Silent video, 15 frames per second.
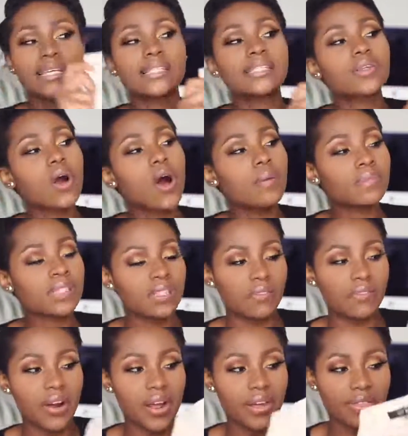This comes in
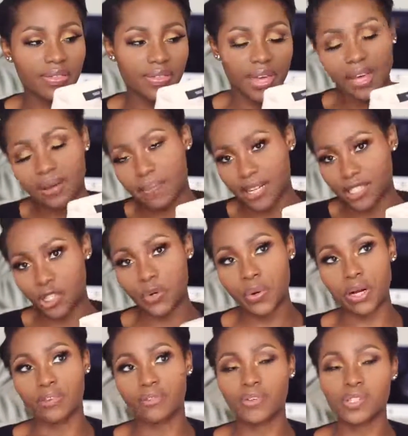a very thick
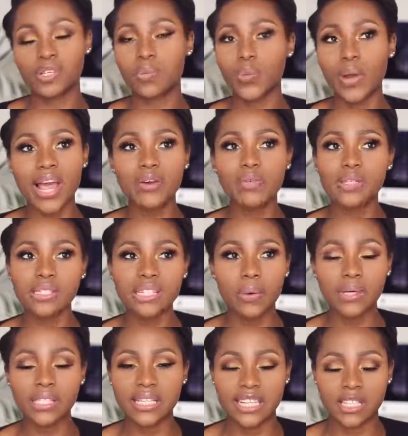material. For some weird reason,
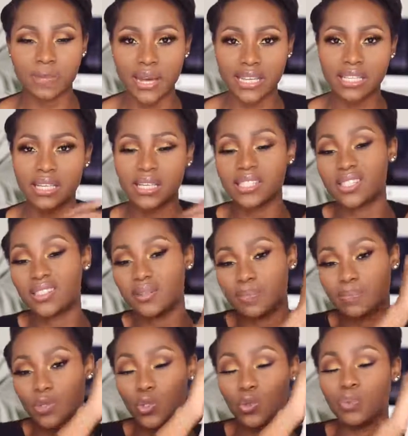I wasn't expecting it
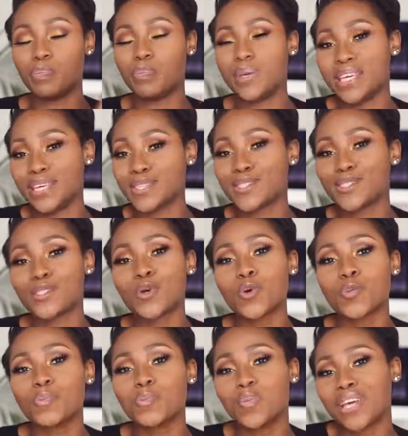to be
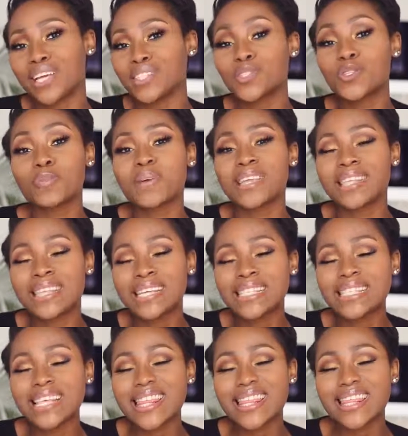
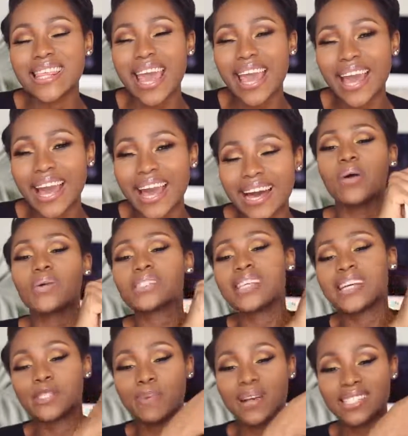this thick. I
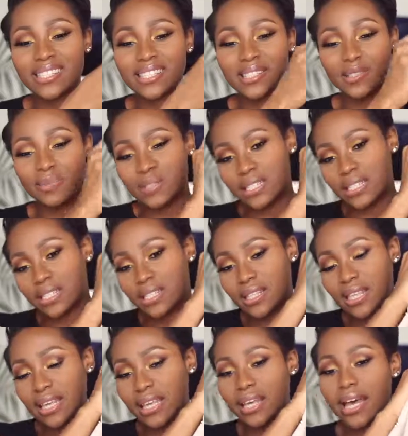wasn't expecting it to be this
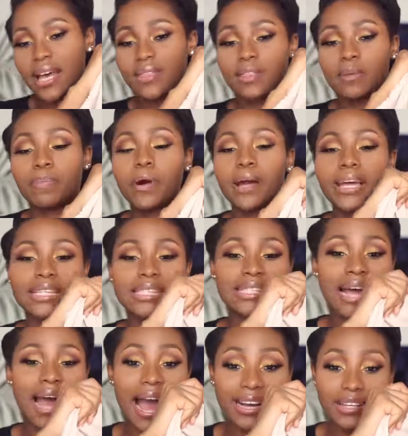thick, and the
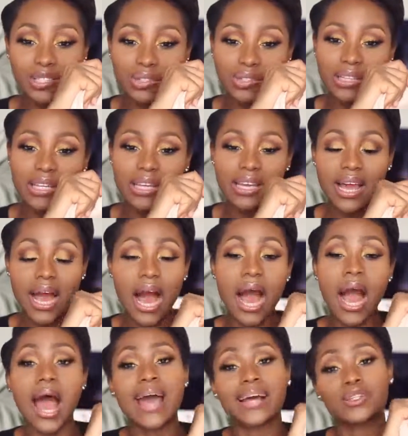pockets actually
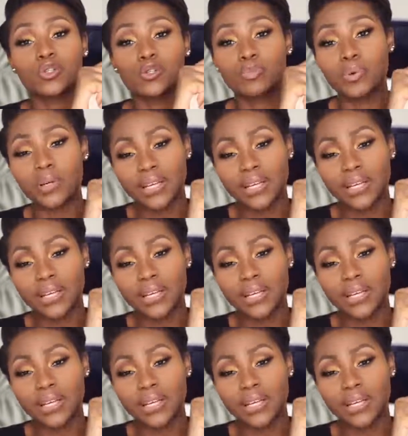are actual